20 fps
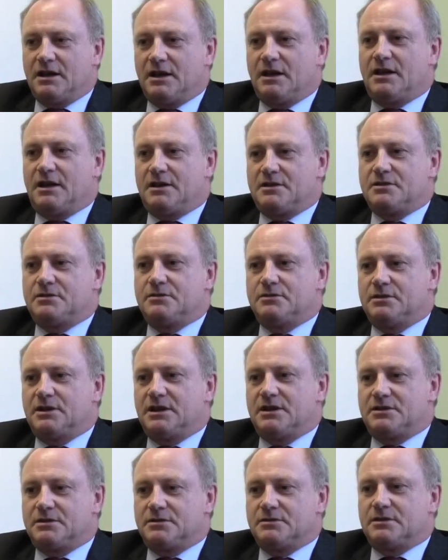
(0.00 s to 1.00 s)
Yeah, I
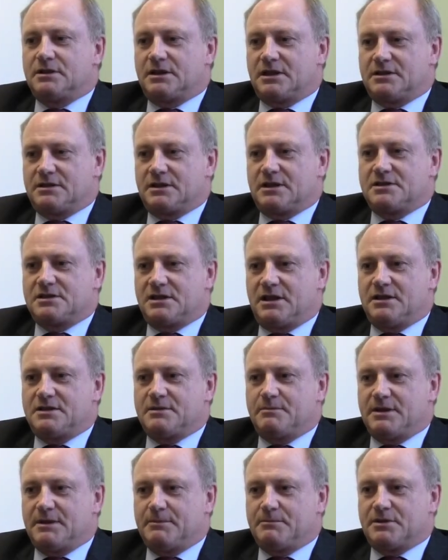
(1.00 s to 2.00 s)
do. I say
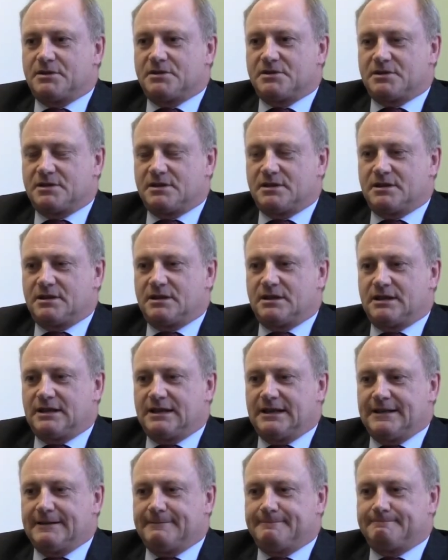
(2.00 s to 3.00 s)
to members,
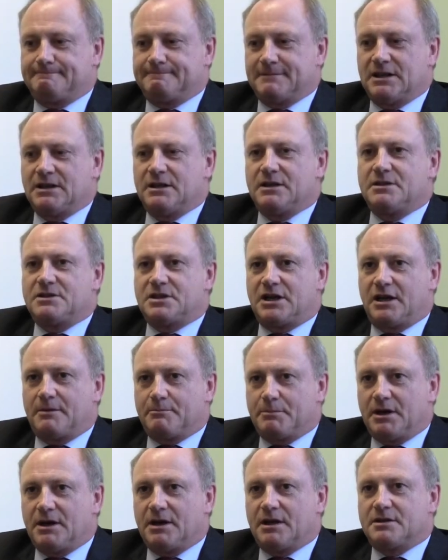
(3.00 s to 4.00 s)

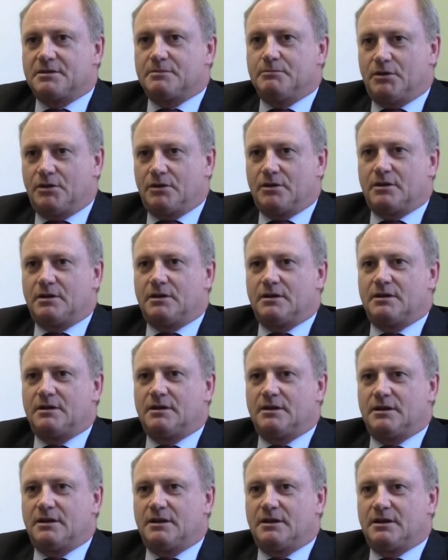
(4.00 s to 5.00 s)
take part more
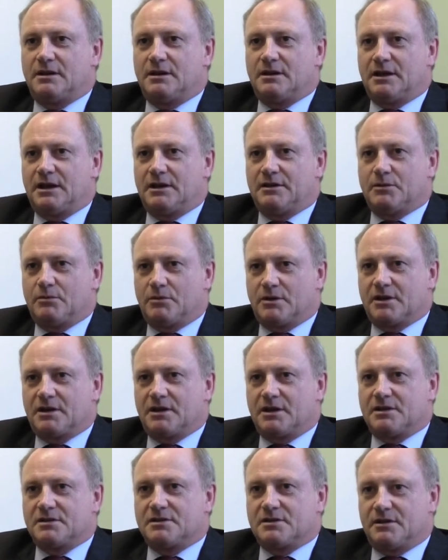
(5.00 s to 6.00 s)
in the
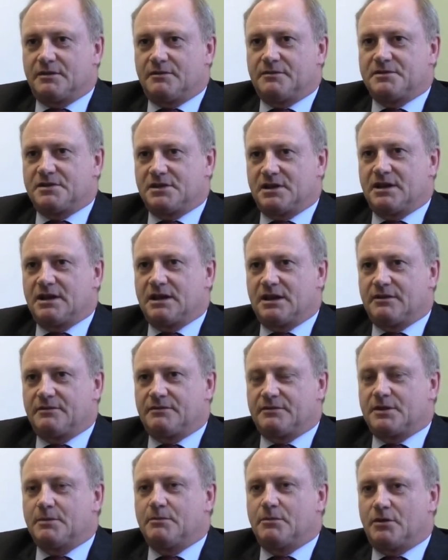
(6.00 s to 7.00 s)
workings of
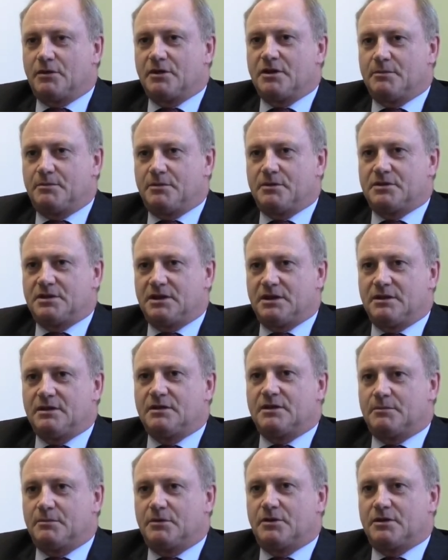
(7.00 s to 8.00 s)
CIF. The more you put
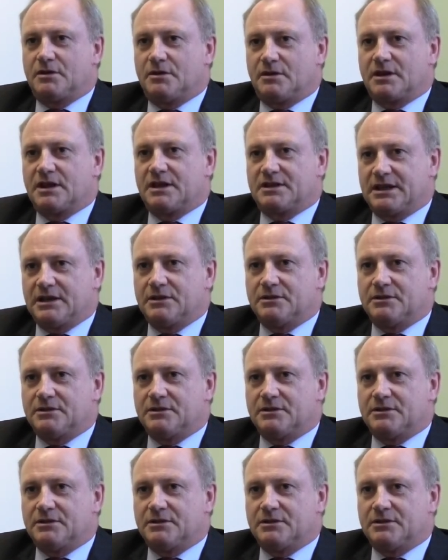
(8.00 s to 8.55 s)
in, the more you'll get